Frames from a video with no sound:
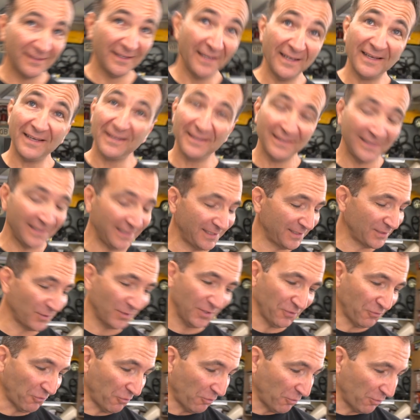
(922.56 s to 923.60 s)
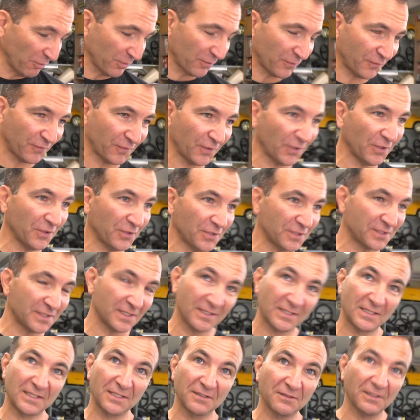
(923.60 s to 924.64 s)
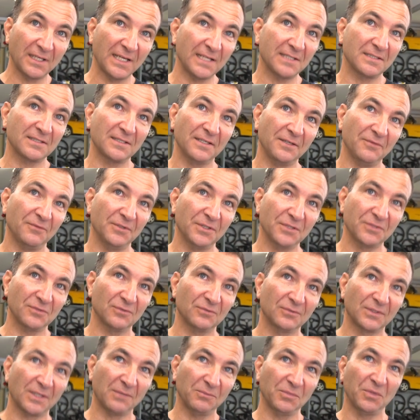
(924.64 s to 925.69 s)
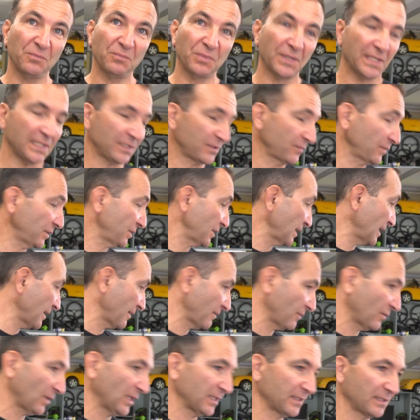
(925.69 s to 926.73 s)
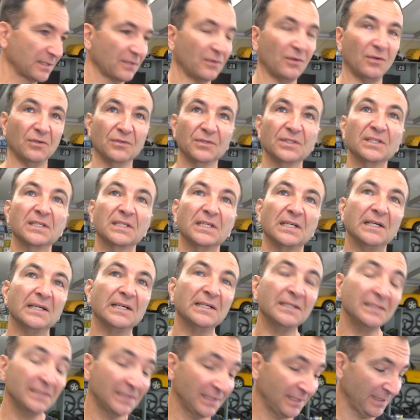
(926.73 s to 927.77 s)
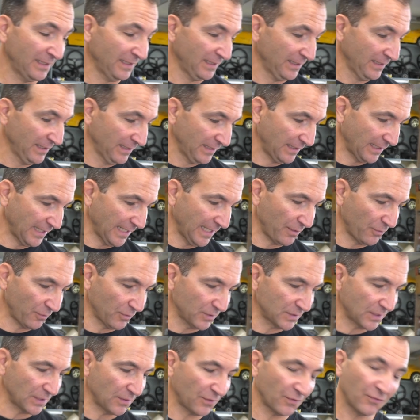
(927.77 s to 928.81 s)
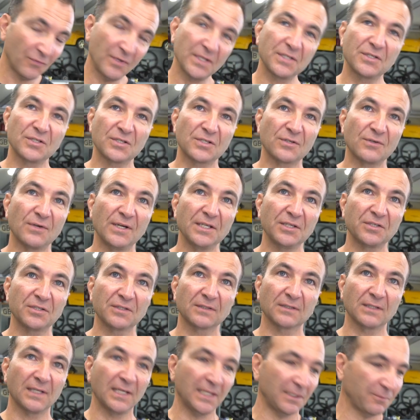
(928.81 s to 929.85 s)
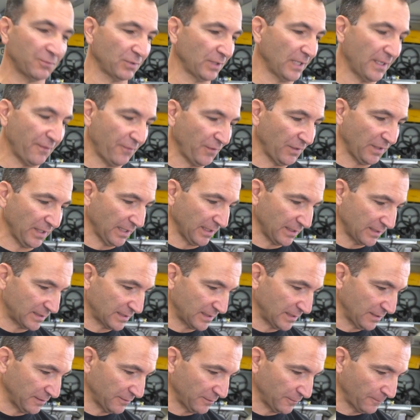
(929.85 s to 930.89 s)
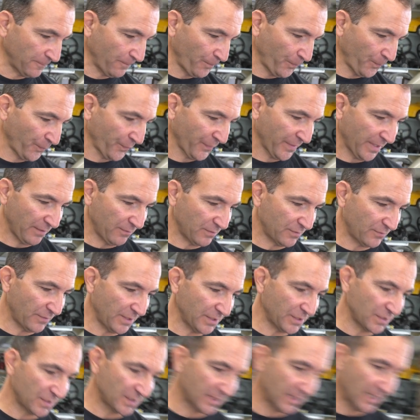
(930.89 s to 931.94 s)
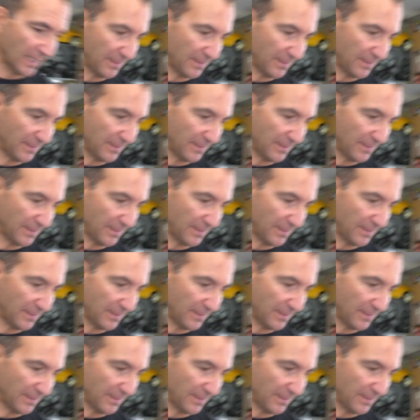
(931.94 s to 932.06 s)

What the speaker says: yeah, in all the photos it still has the original number plates, which are the ones that are on the car. And also the registration label, everything is still, it was registered